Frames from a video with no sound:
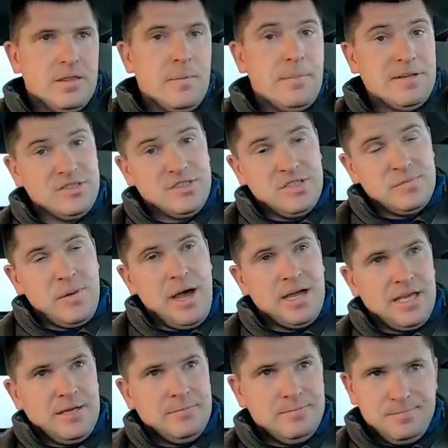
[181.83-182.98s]
the business's
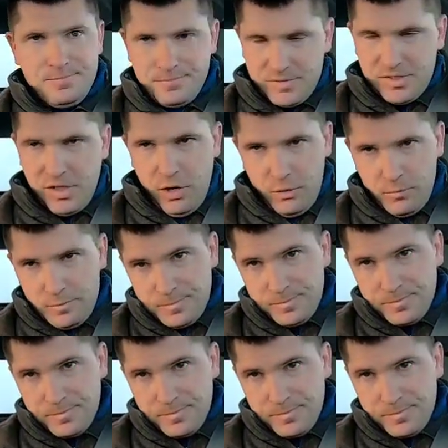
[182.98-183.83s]
pocket. So,